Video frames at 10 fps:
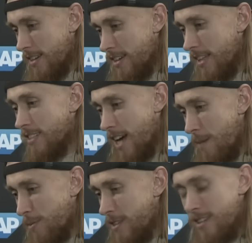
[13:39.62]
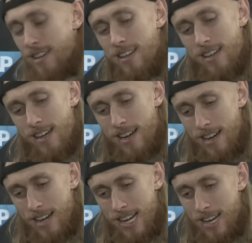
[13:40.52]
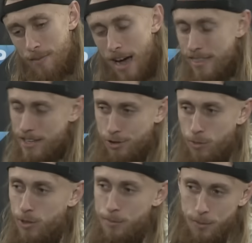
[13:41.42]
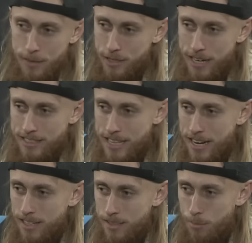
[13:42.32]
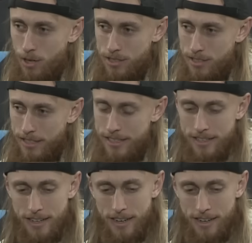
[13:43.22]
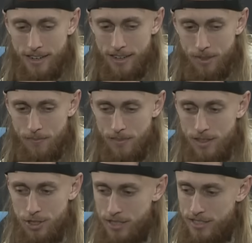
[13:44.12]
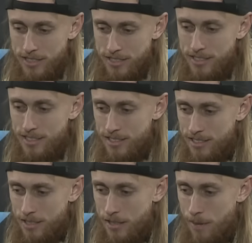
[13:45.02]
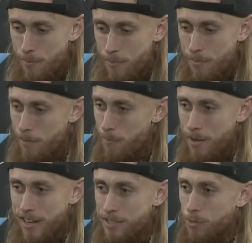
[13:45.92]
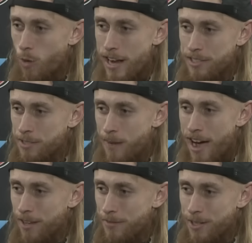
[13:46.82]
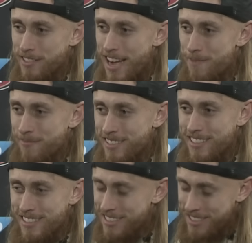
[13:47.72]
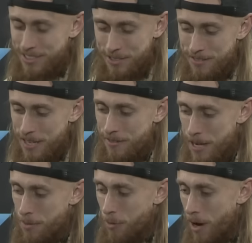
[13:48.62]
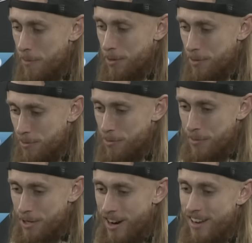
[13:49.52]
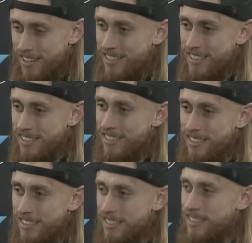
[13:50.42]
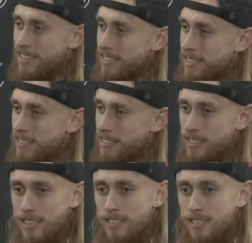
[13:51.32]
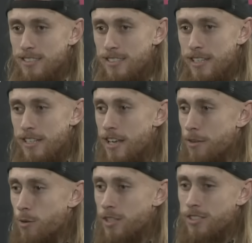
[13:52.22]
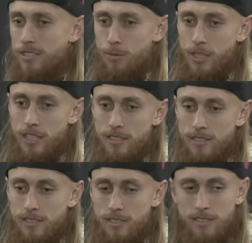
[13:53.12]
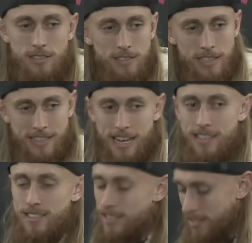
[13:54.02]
That's a compliment. Um, I think Trip Williams would be a great Santa, personally. Um, just he's the the biggest, widest smile of all time. Just him with a white beard would be great. Yeah. Any other questions? We're good? Thanks, guys.